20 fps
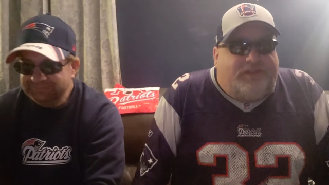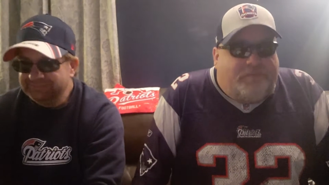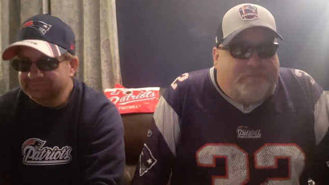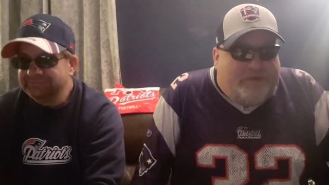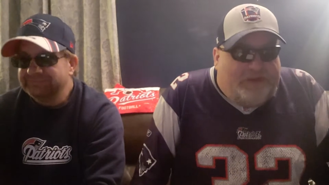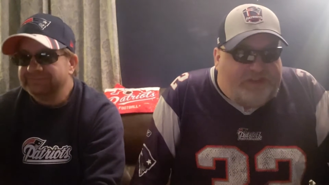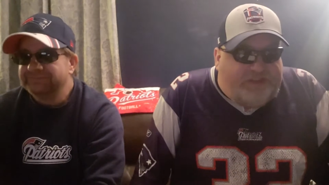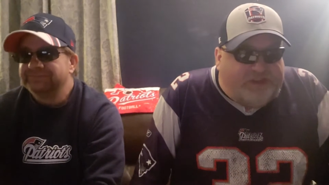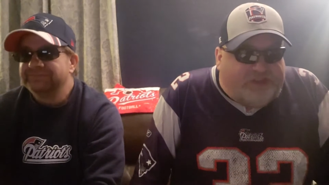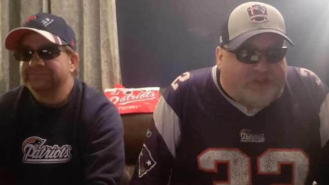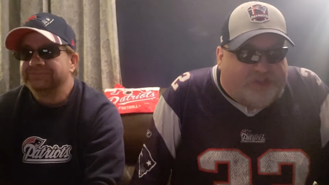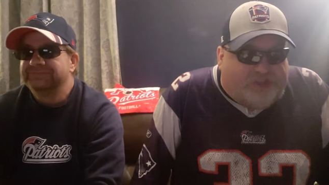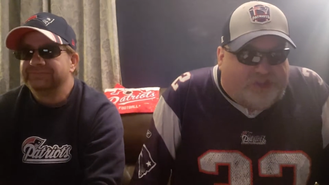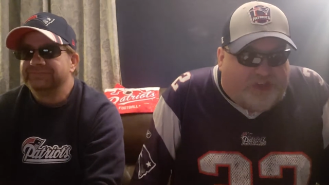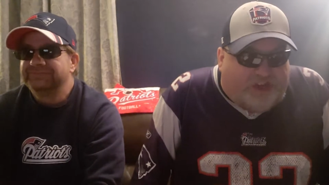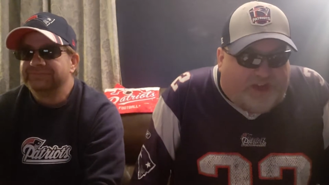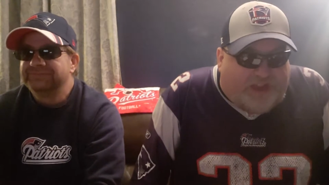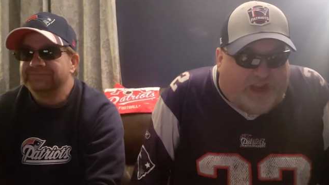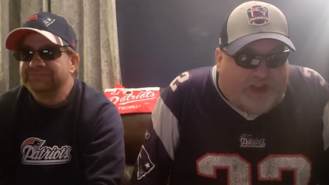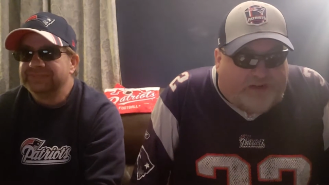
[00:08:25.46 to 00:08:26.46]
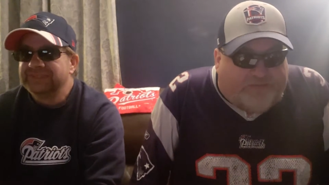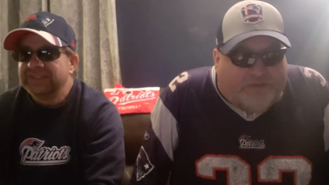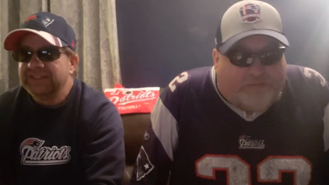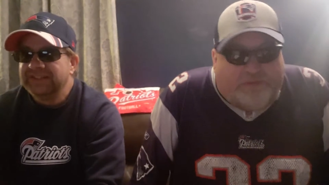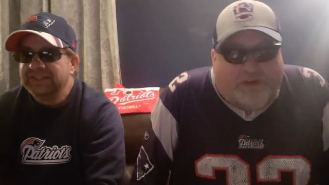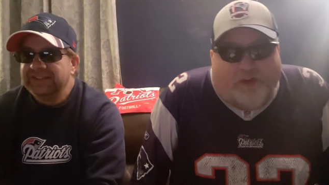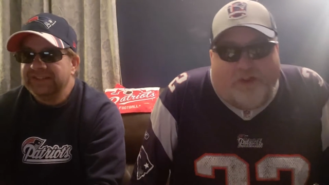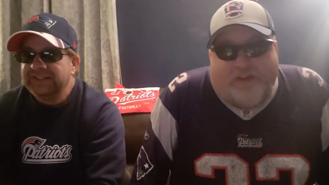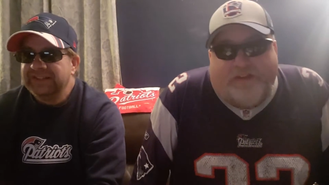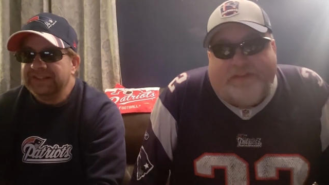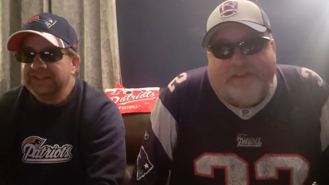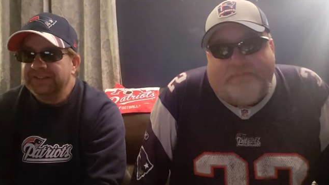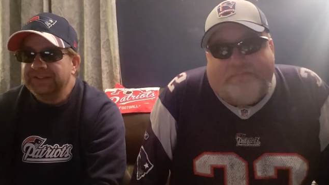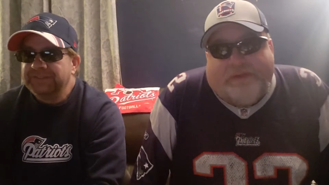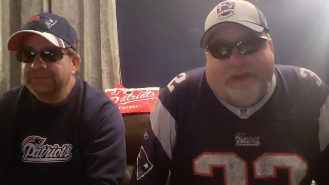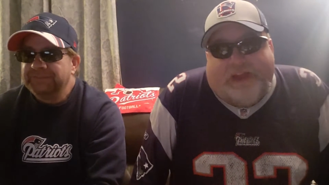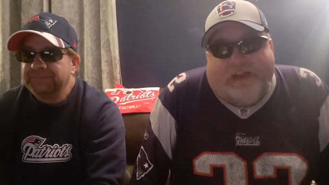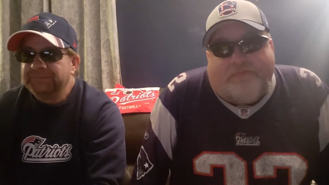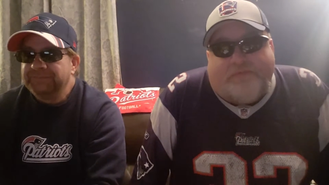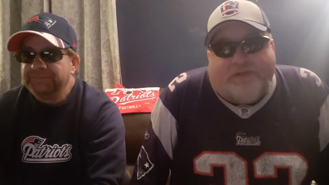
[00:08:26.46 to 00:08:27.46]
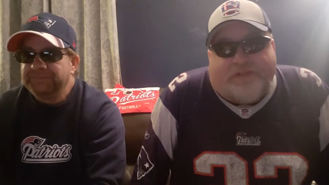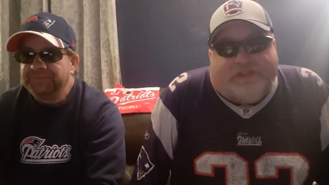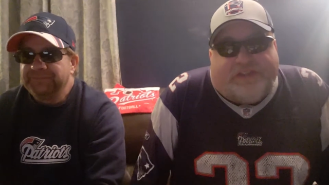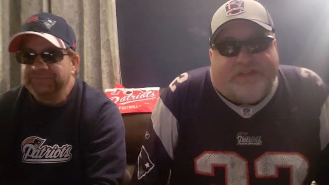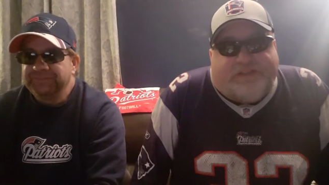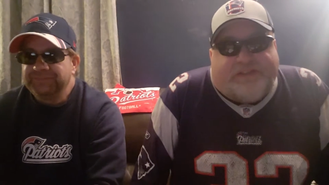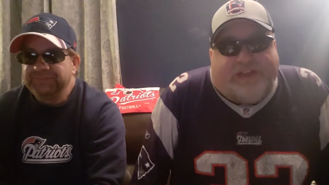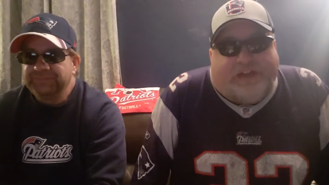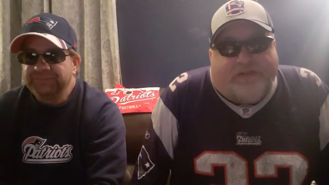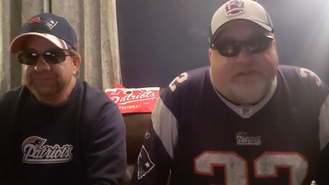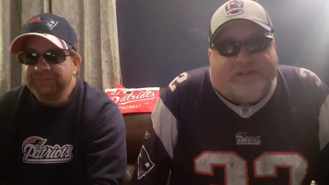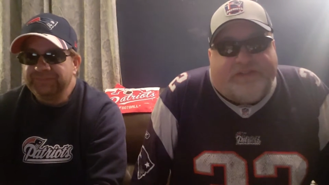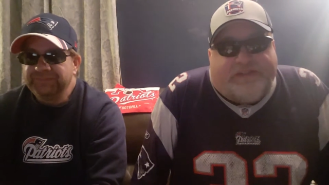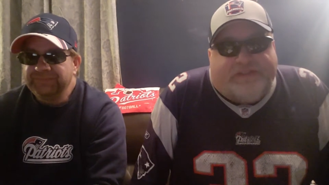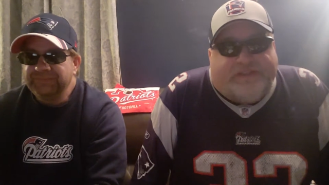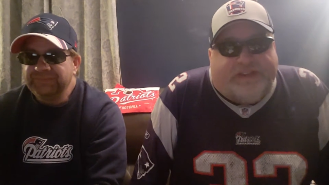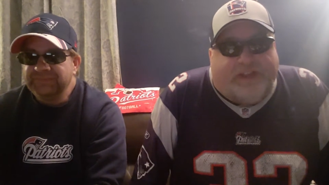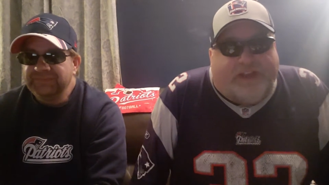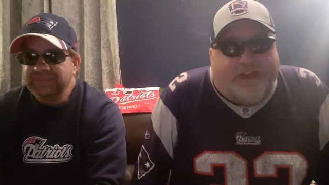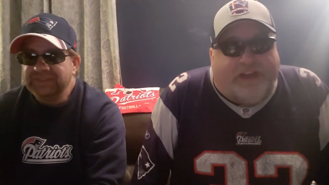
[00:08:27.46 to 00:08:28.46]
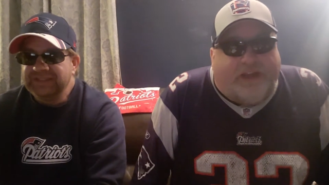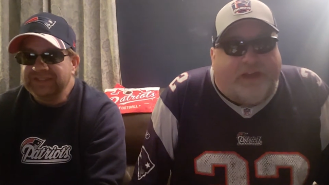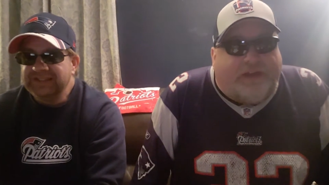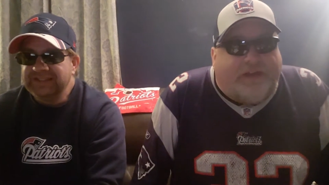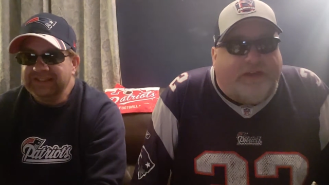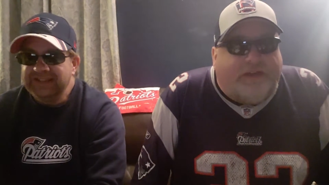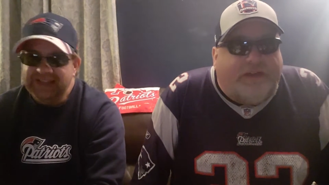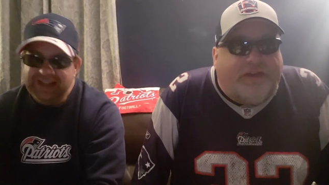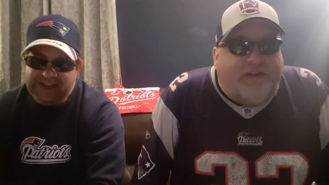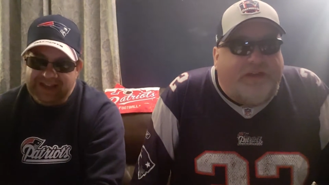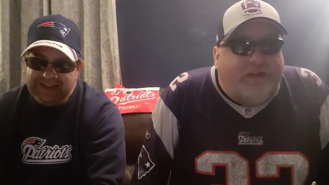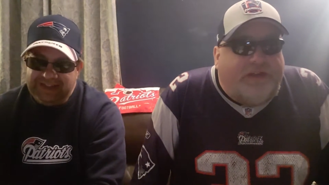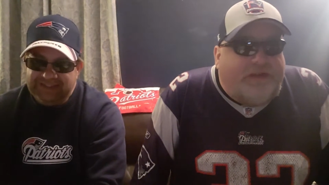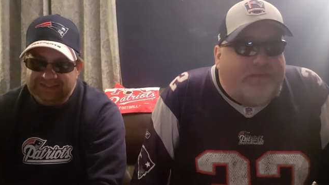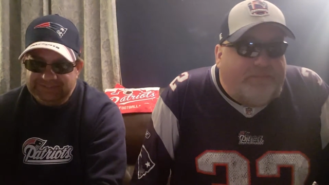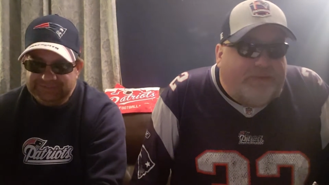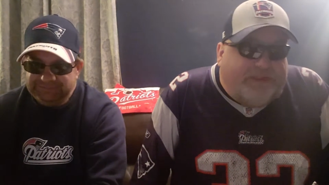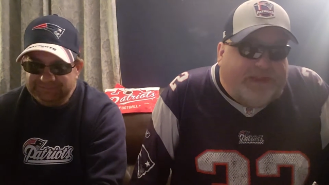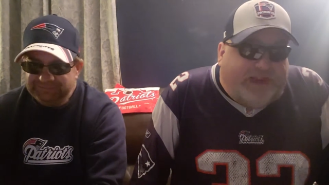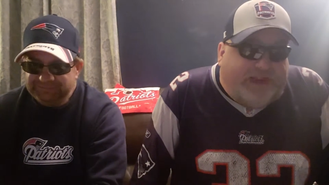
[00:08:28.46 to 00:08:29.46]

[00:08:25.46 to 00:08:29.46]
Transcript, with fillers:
Speaker 1: You beat the shit out of them. The only thing bad was Gostkowski's leg. Yeah. But